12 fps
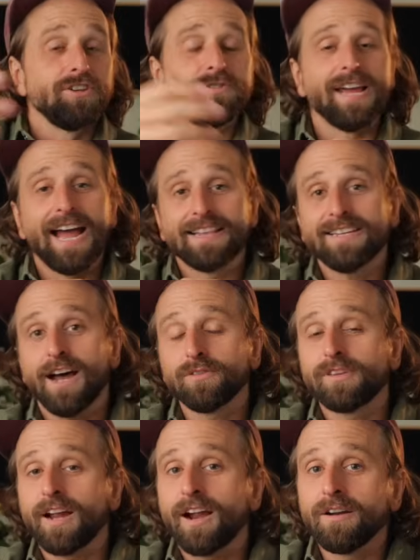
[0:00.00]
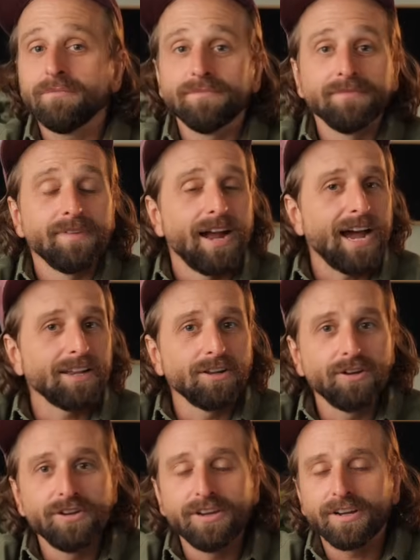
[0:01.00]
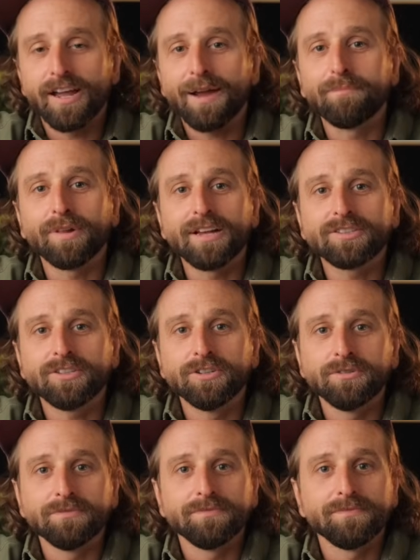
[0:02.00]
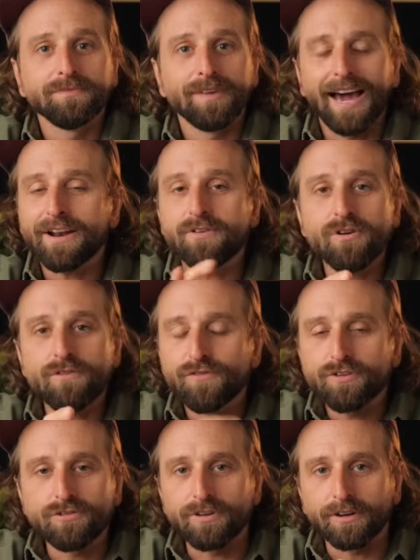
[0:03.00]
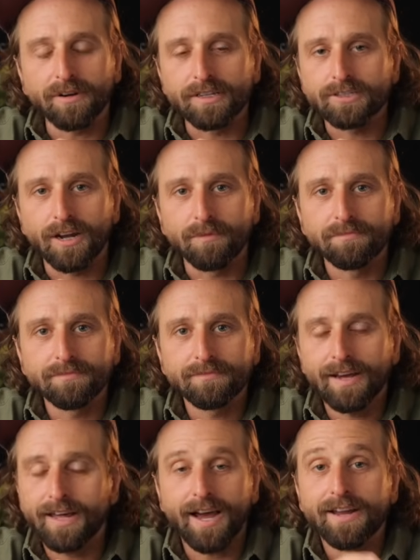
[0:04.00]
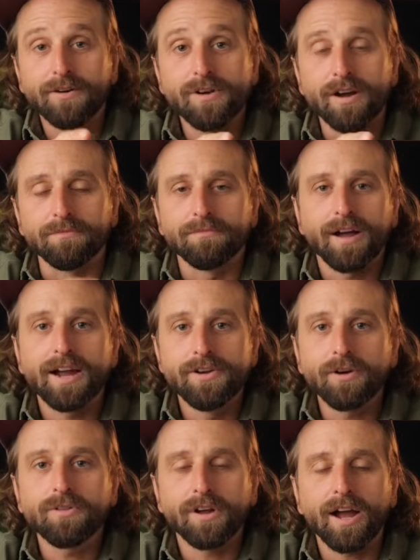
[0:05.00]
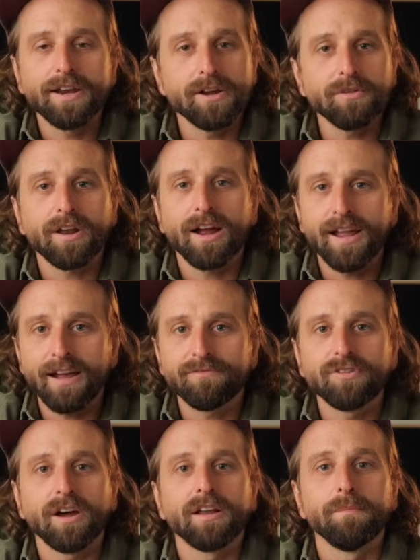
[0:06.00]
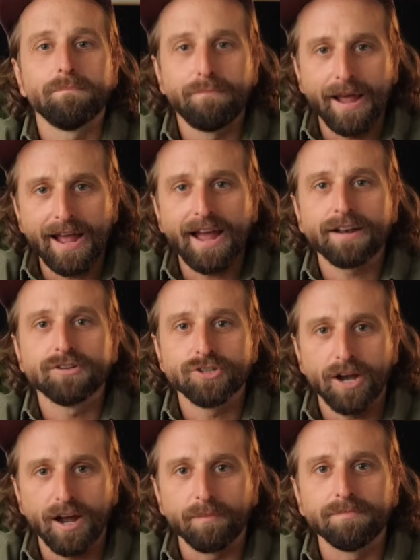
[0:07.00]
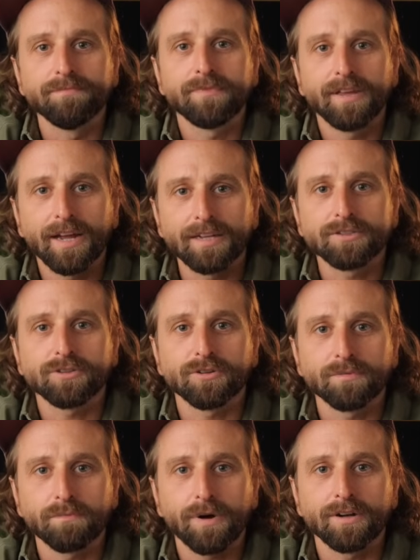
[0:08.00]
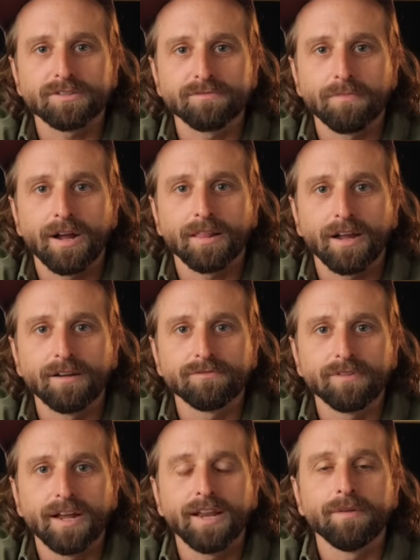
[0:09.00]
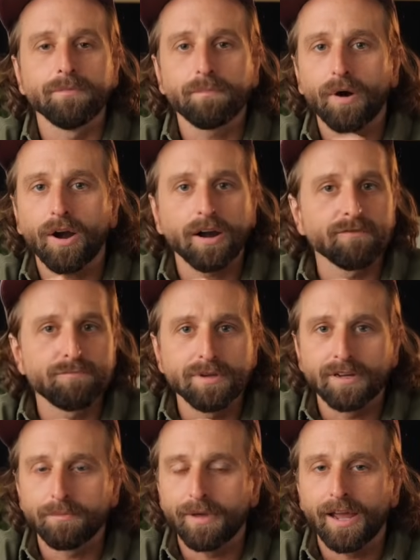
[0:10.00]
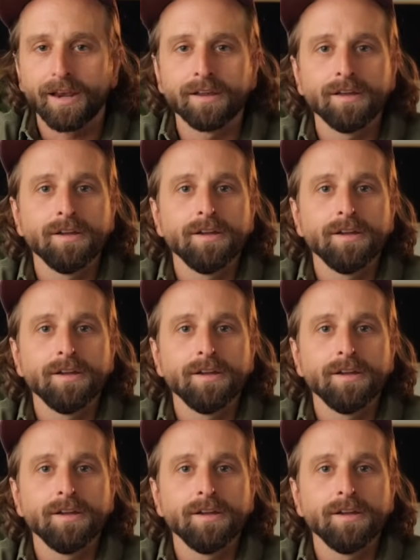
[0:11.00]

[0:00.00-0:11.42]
you dads out there, hallelujah, God bless you. I don't know if you're doing a great job. I don't know. I know that I have done a bad job at certain parts of my life. And part of being a man